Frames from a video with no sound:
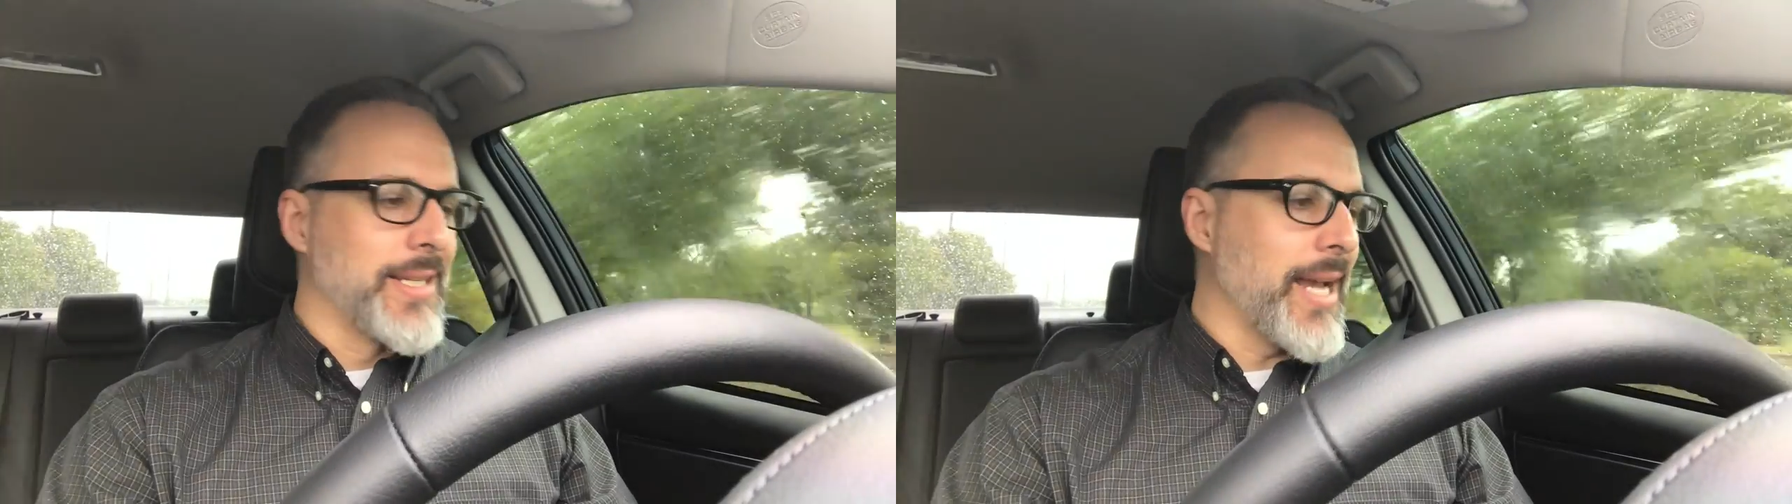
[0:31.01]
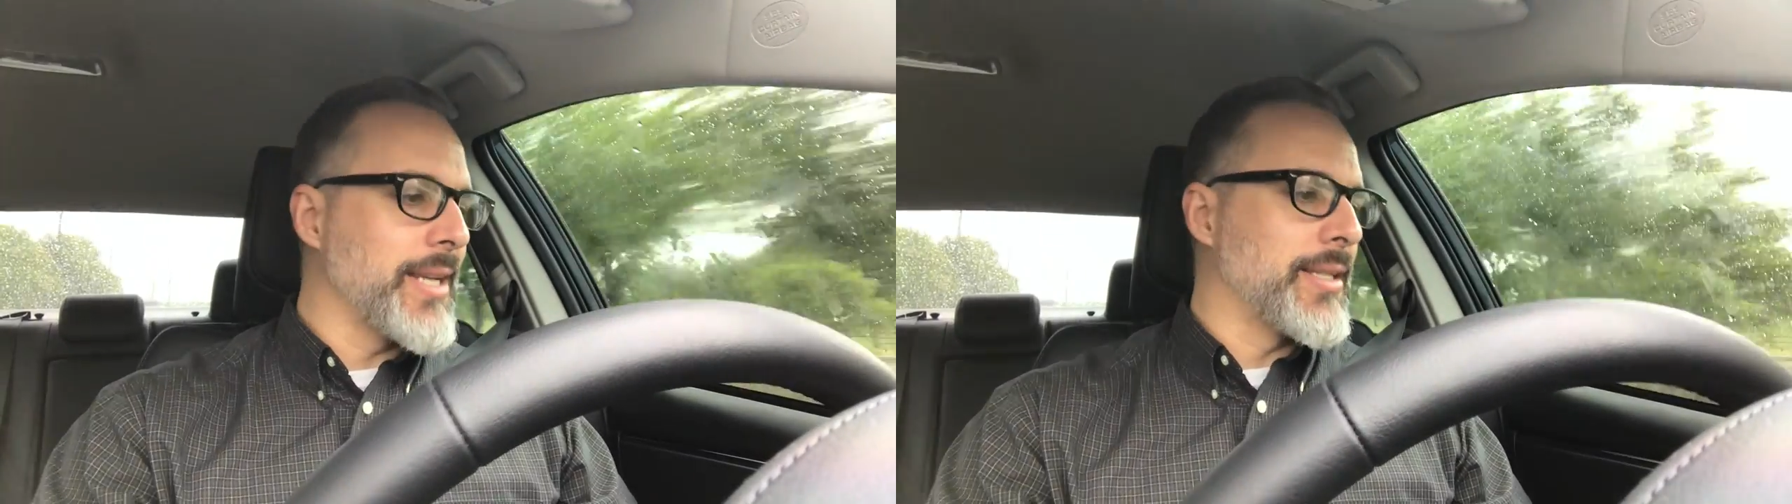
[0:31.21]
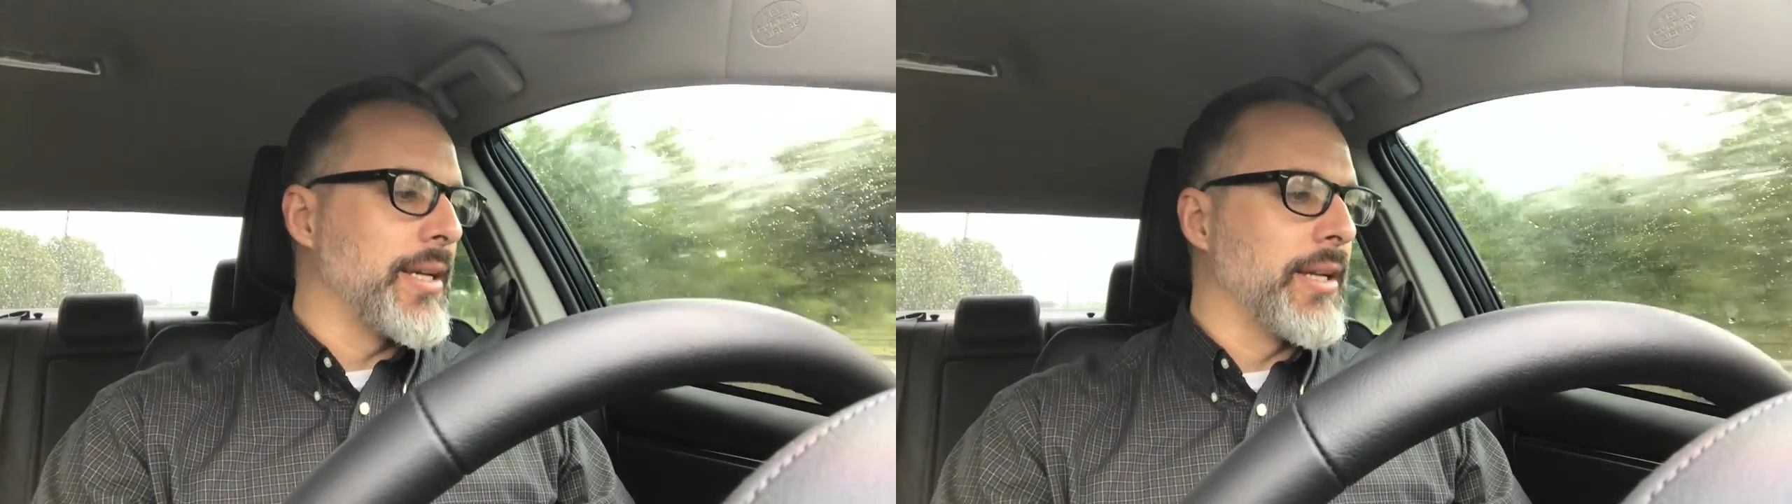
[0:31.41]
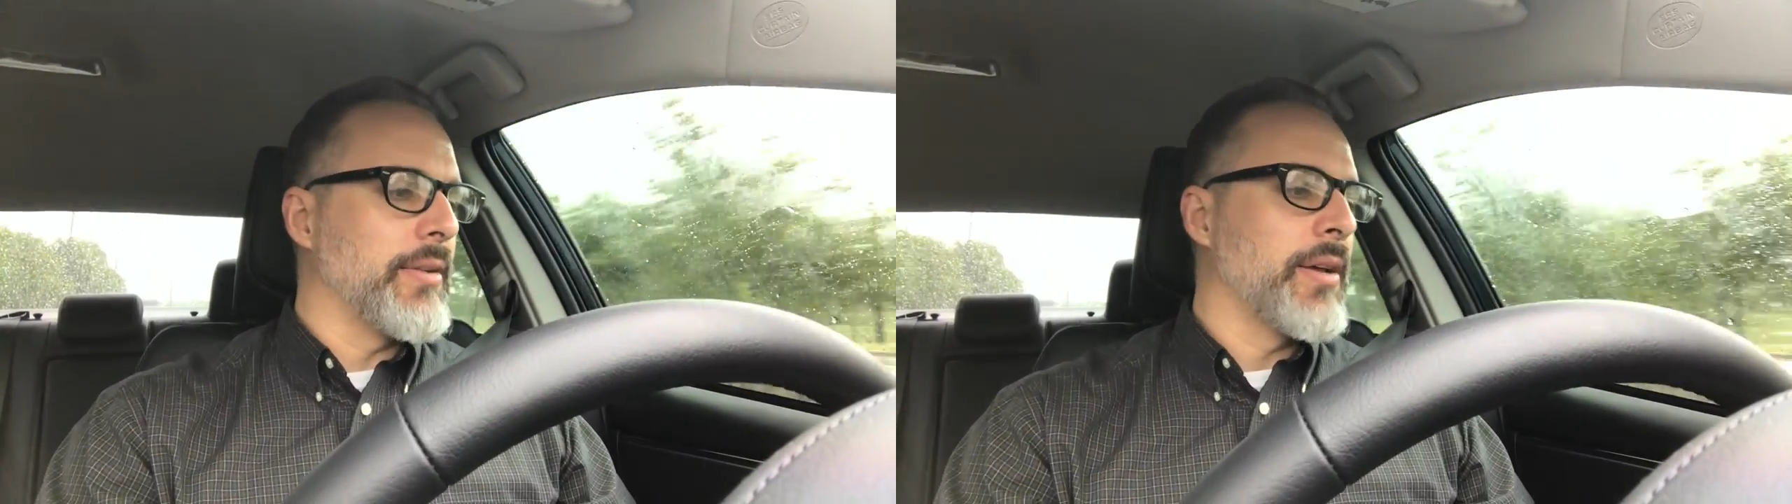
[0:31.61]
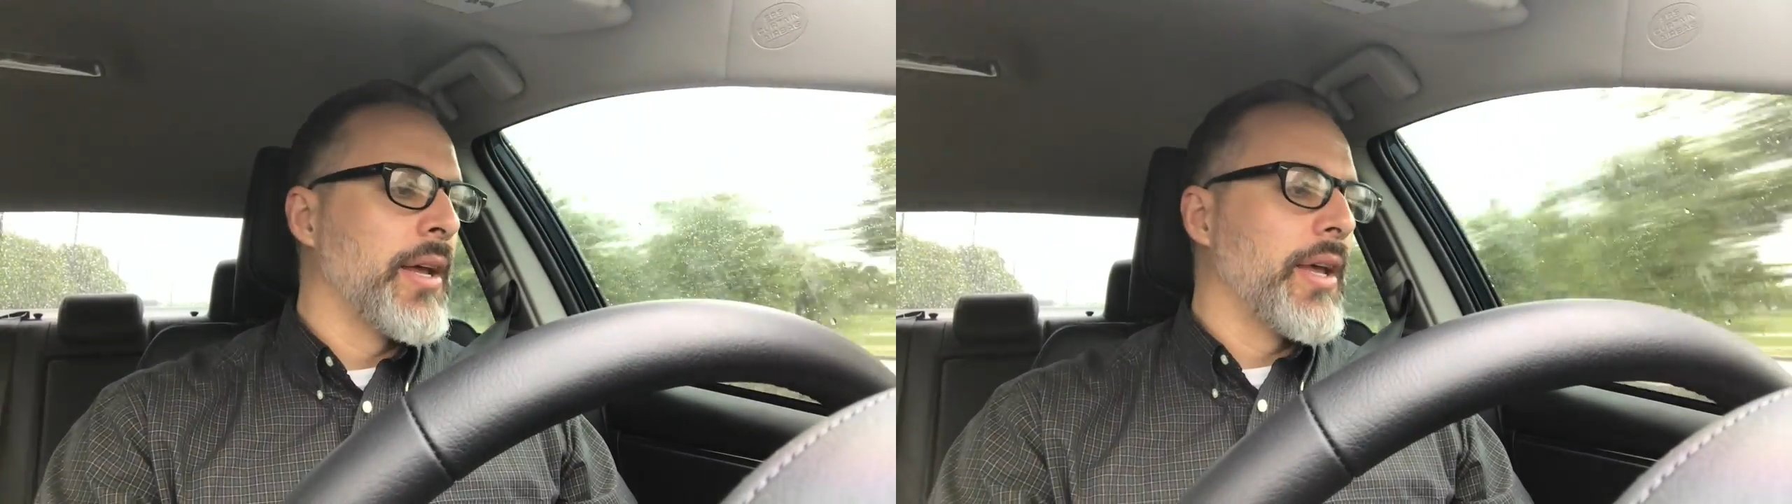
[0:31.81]

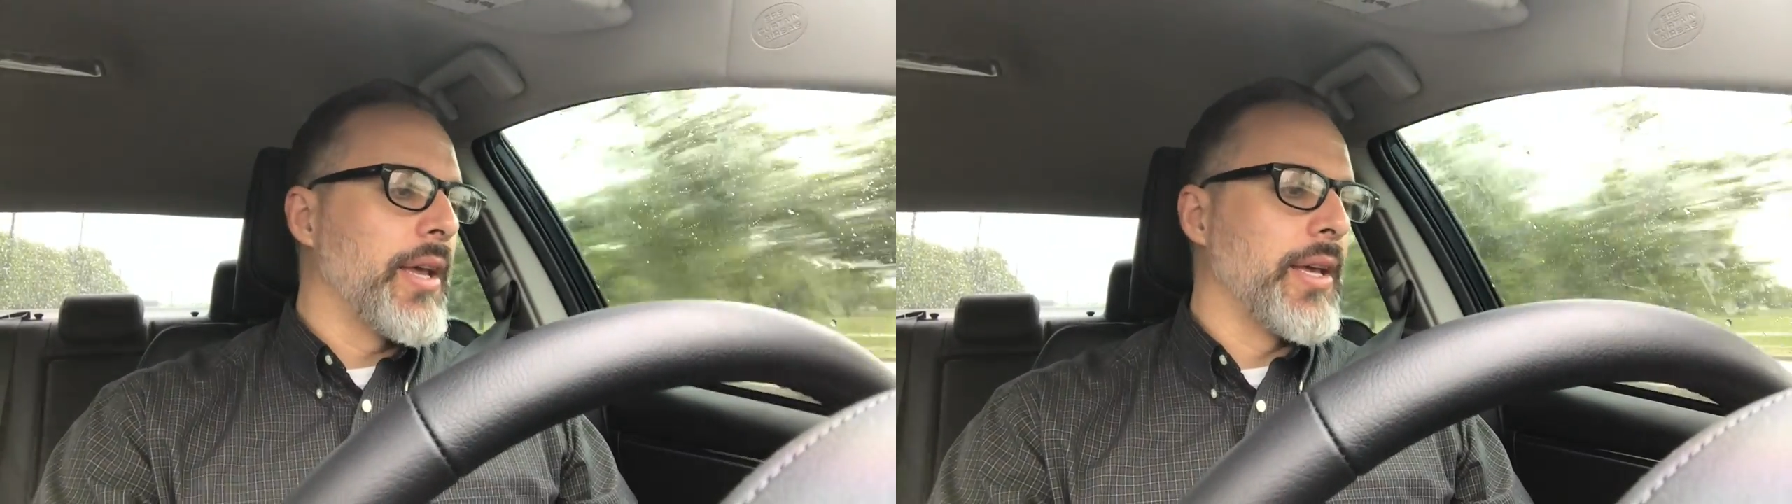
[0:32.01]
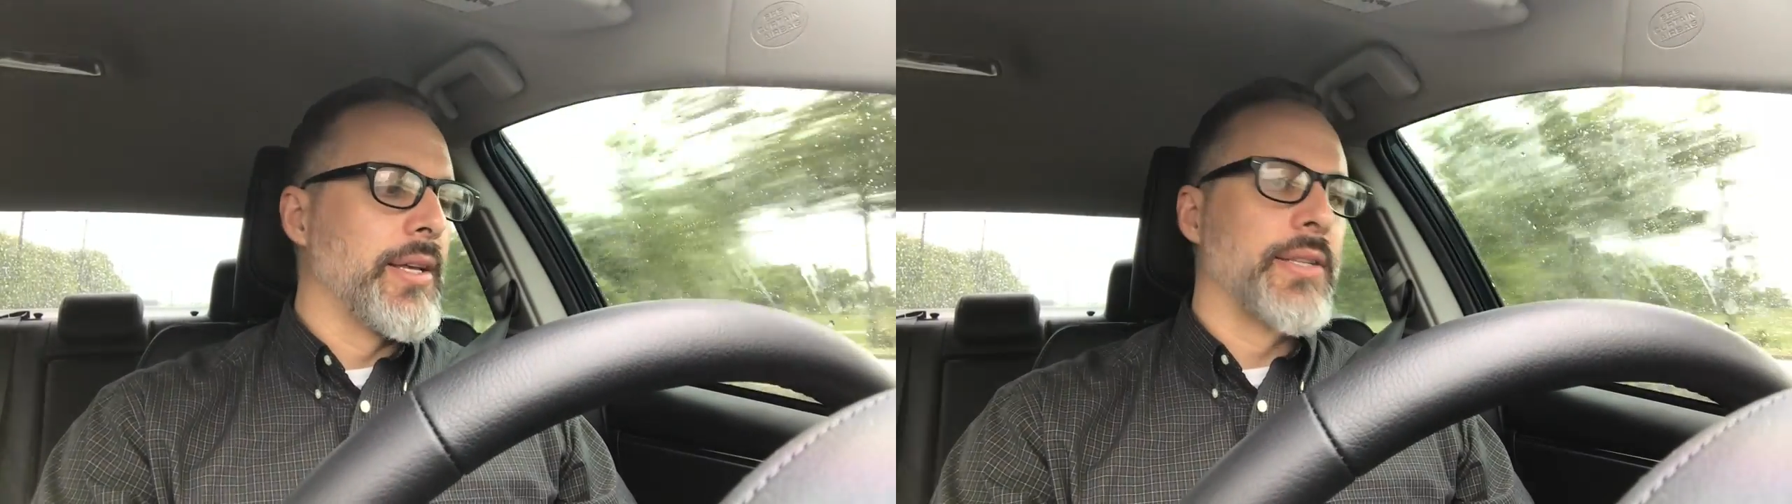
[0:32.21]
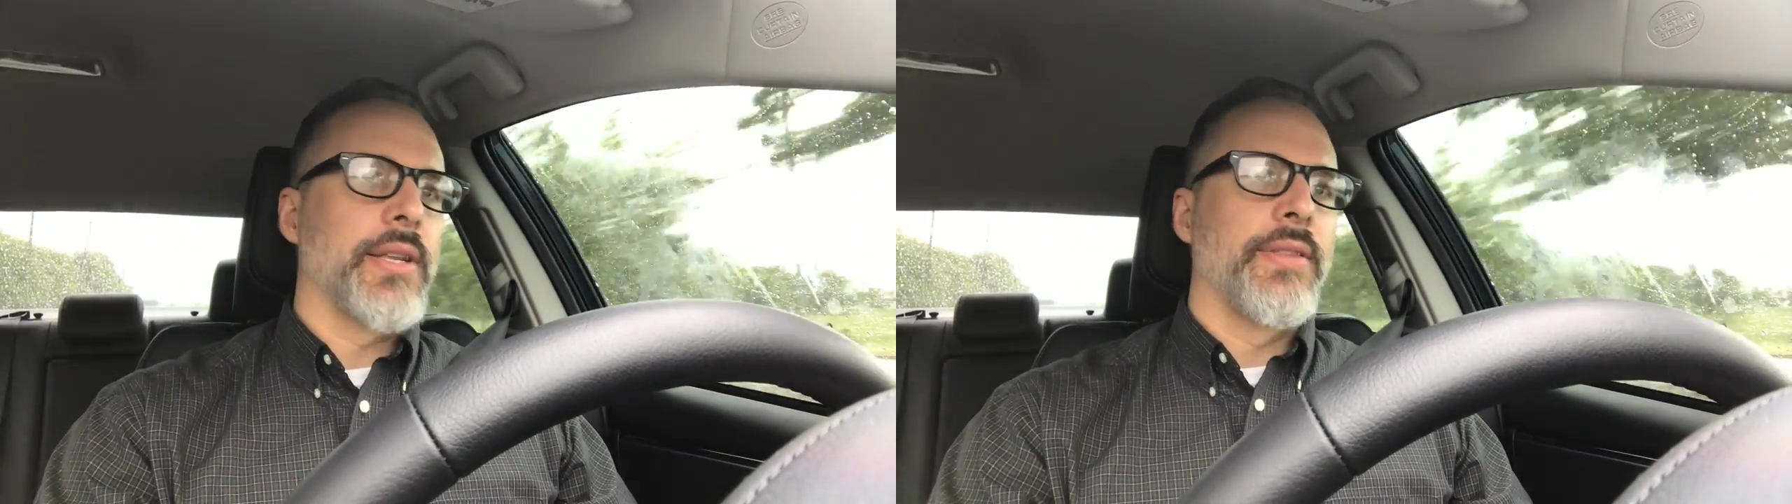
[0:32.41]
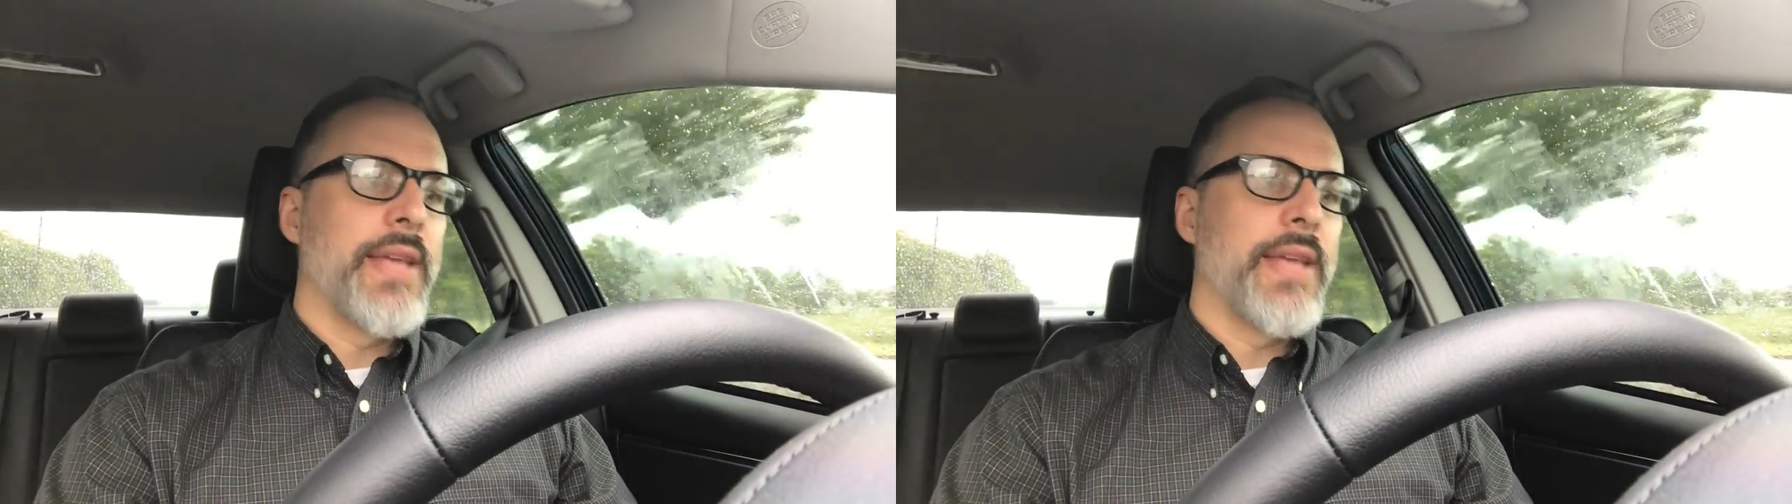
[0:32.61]
19 is,